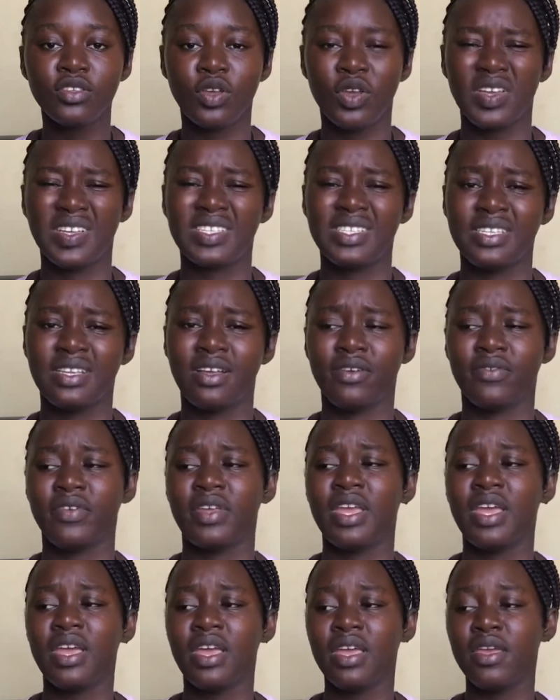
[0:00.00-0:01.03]
herself
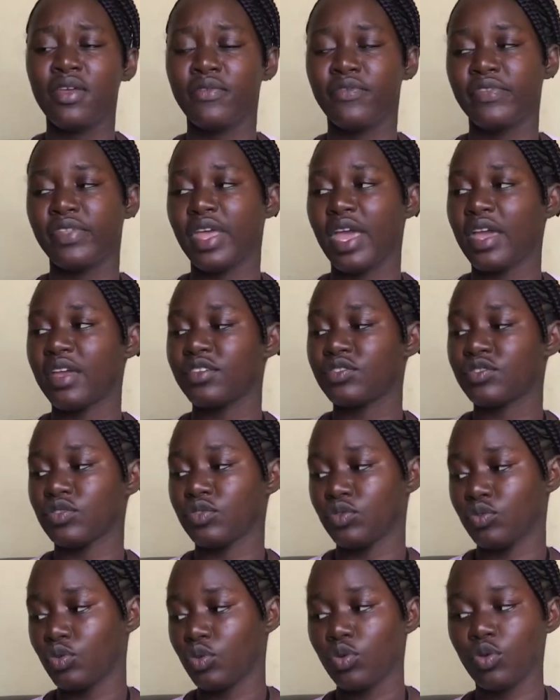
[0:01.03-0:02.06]
if there is
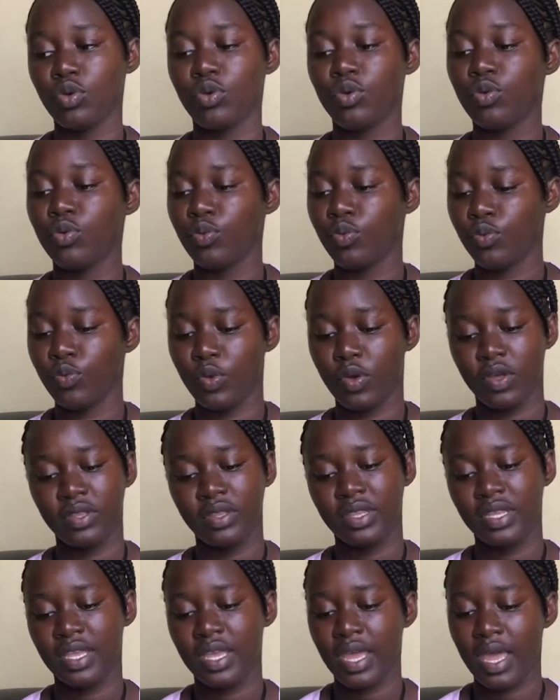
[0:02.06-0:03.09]
no one
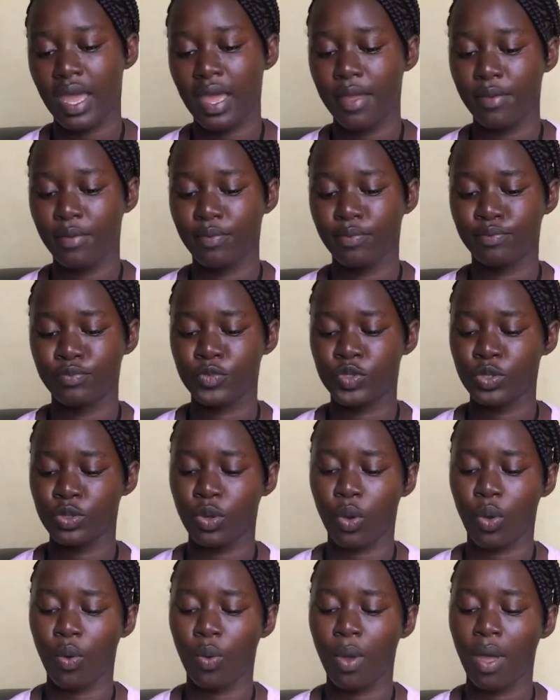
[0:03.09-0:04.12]
there
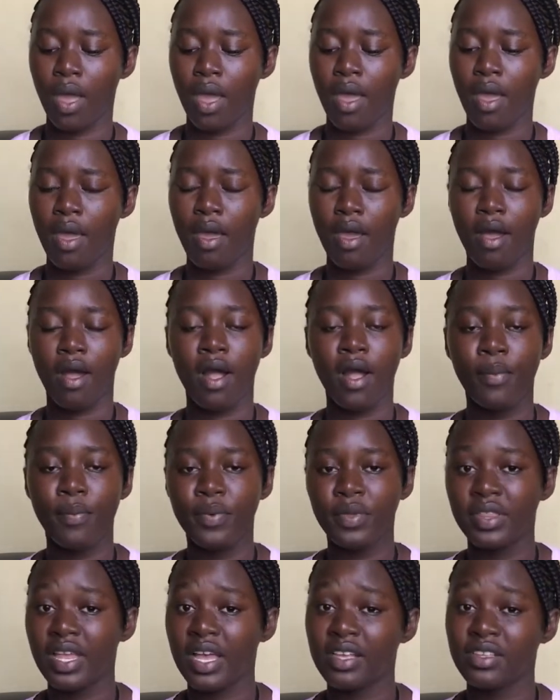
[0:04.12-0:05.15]
to help in
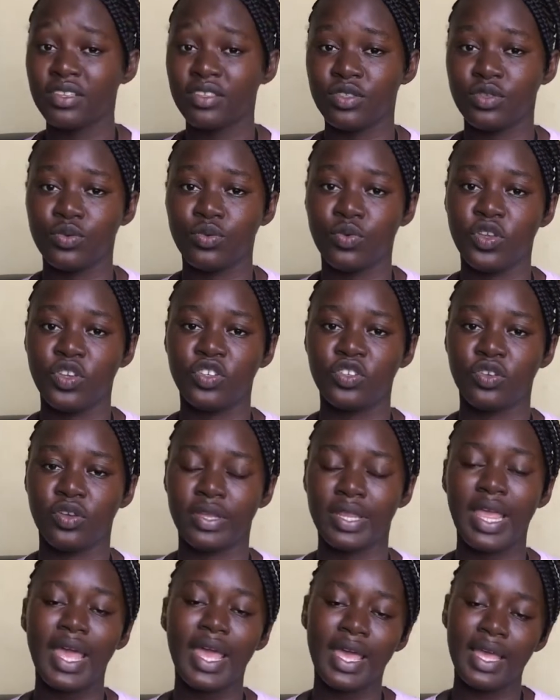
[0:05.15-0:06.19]
that situation.
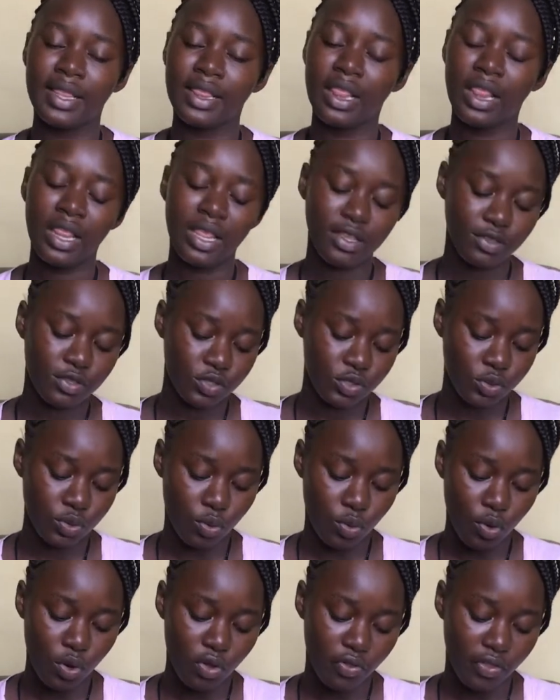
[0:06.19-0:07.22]
It leads to
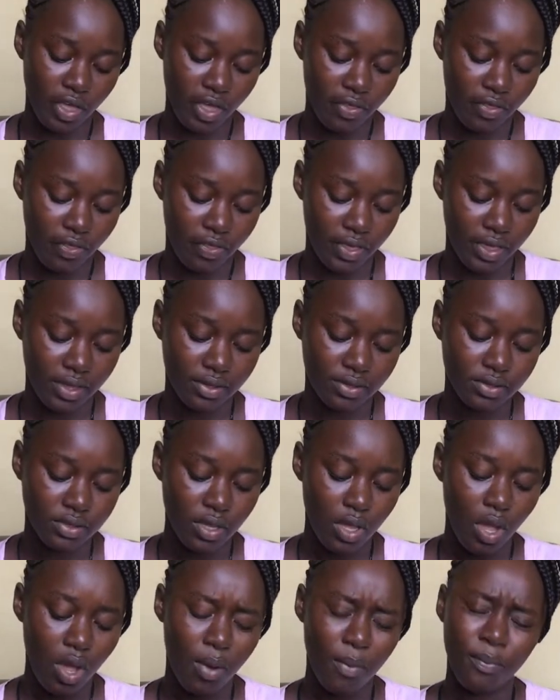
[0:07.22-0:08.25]
other things.
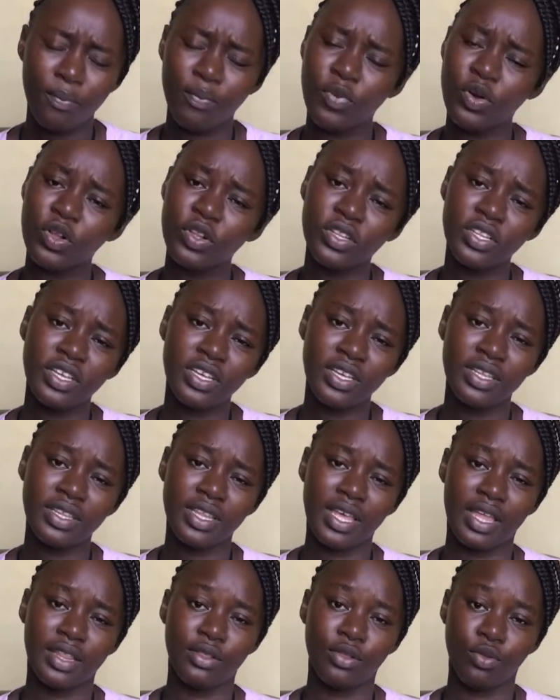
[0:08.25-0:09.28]
Bullying
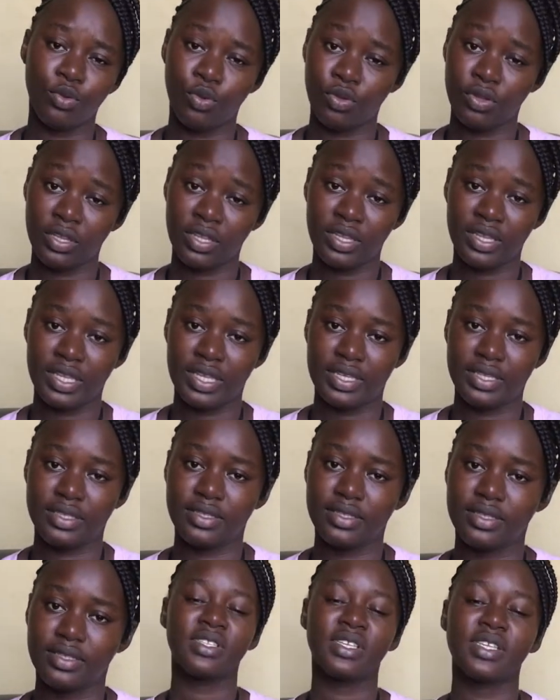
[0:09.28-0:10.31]
and loneliness.
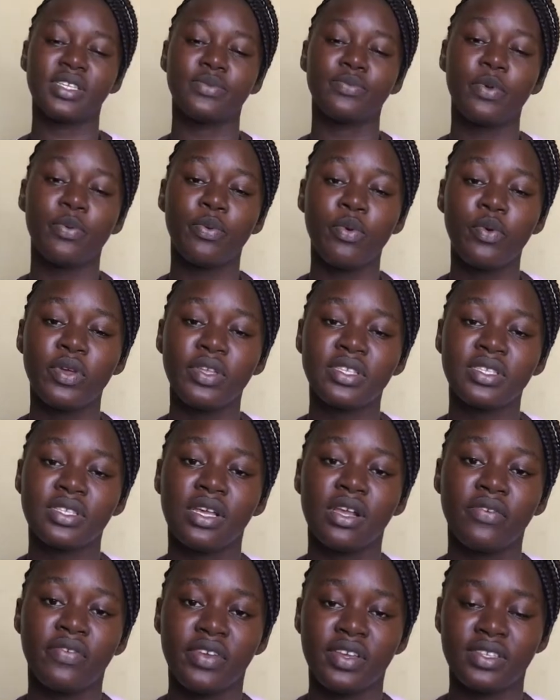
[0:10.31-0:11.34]
Since people with
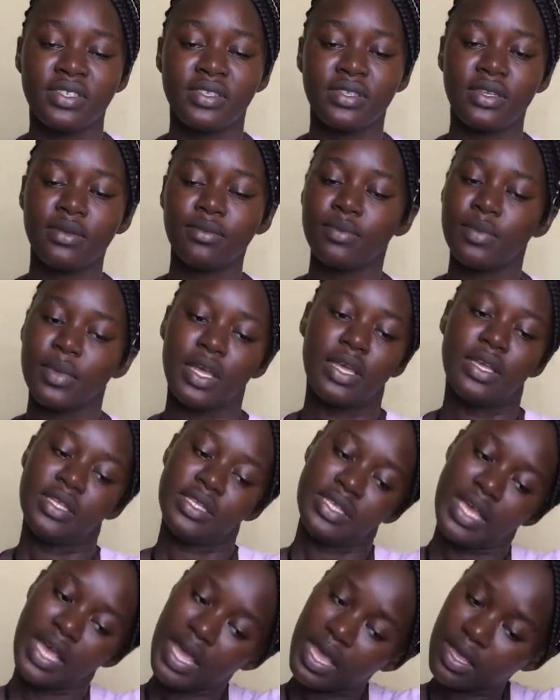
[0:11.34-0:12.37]
self-esteem
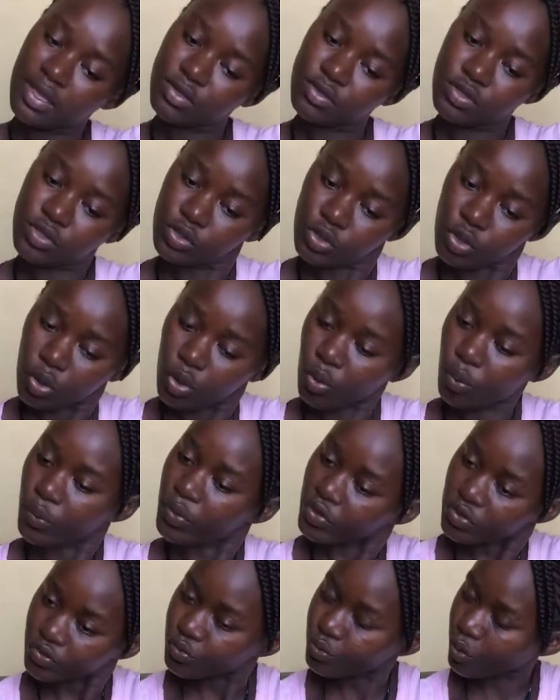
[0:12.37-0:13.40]
tends to
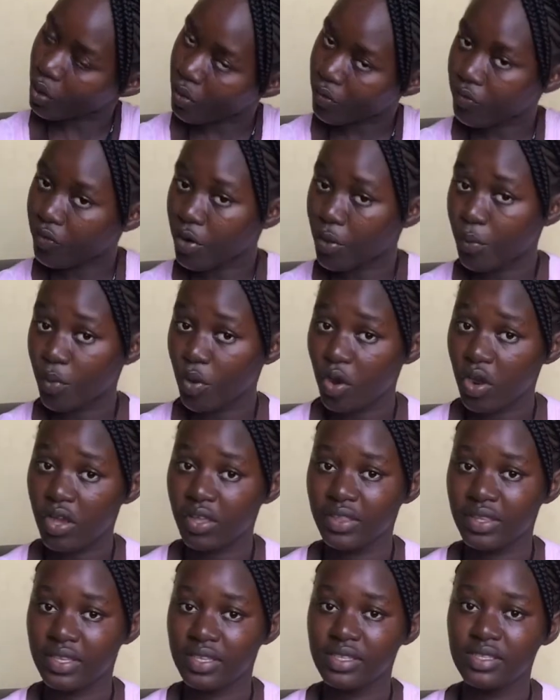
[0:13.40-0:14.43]
withdraw from
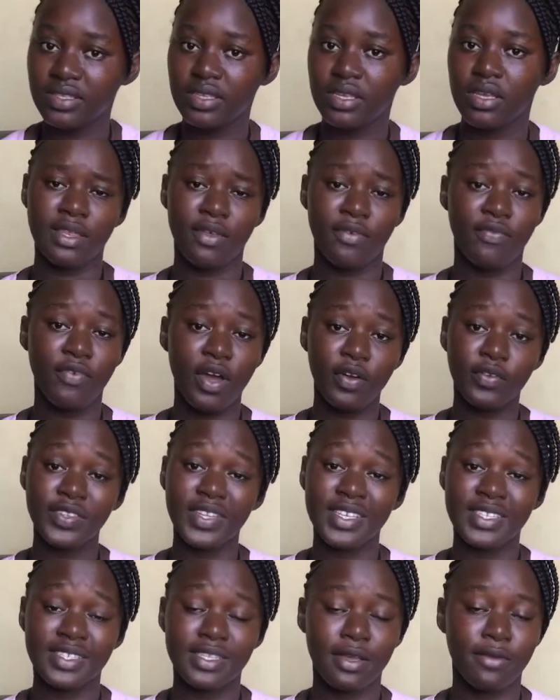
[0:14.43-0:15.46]
others, they found
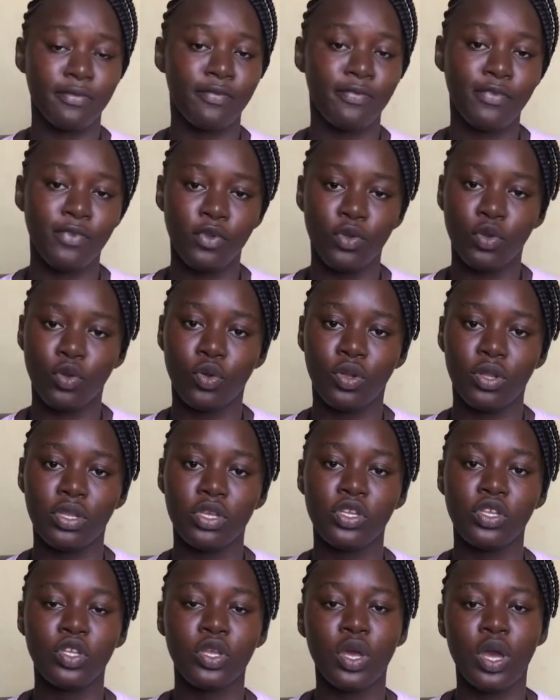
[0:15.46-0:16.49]
themselves lonely.
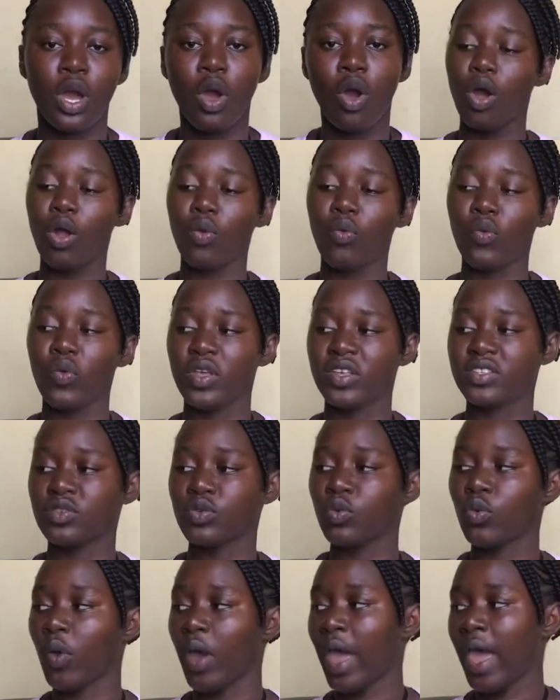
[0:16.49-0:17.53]
You're always
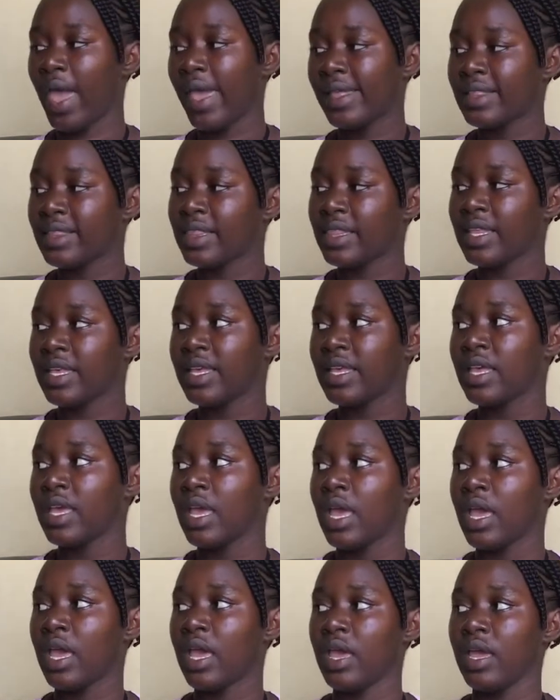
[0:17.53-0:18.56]
quietly
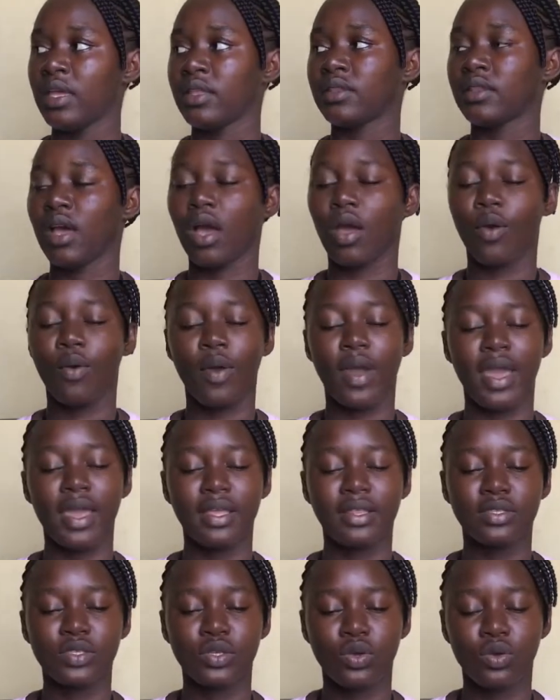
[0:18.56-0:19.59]

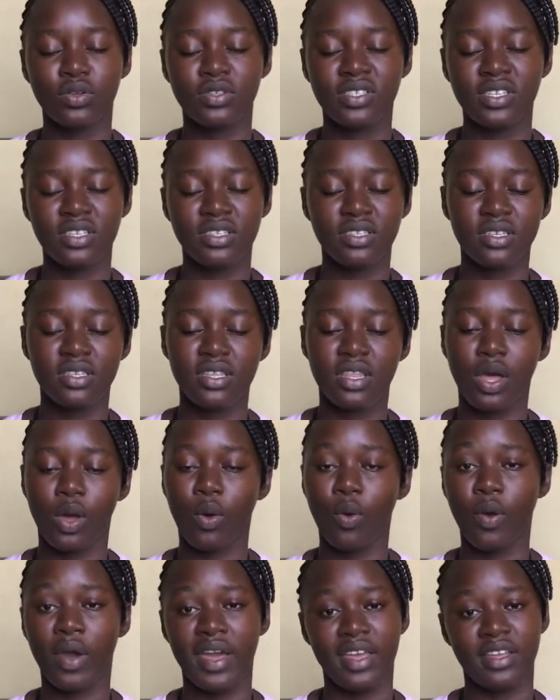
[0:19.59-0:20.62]
sitting in a
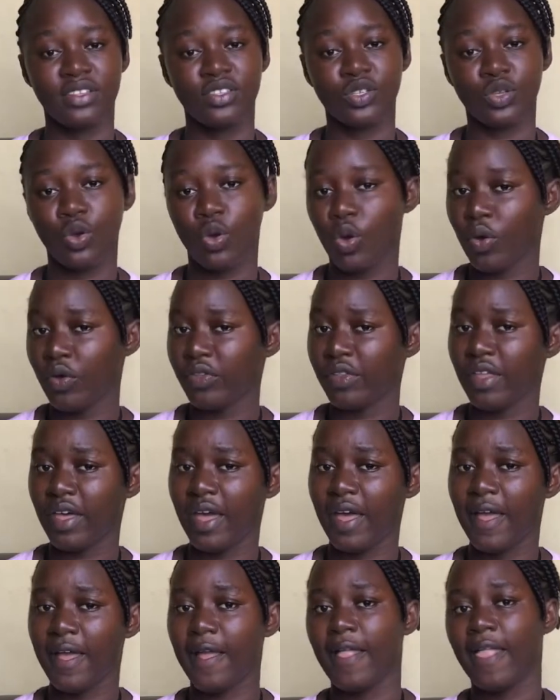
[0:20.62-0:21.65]
quiet
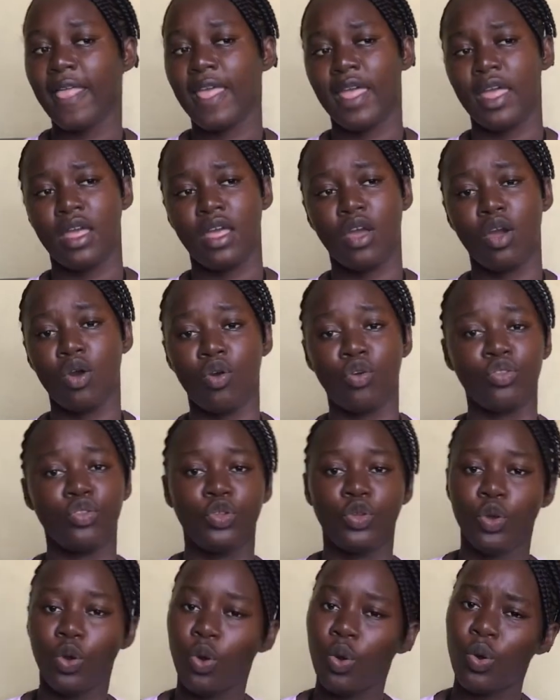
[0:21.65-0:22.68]
corner on
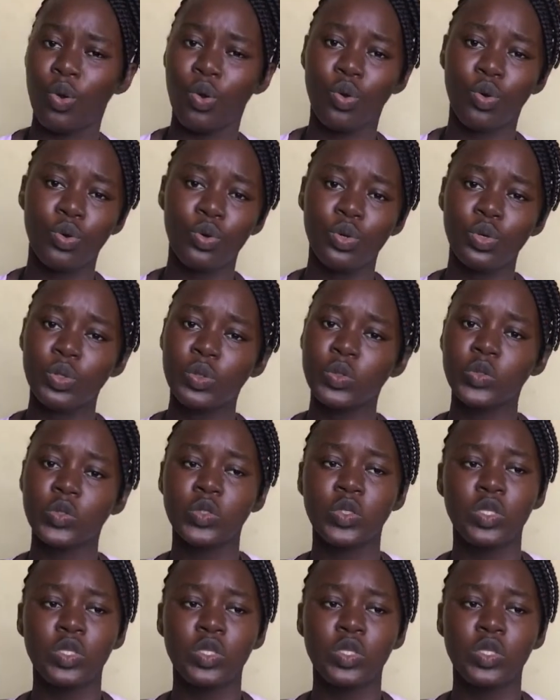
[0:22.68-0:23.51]
your own.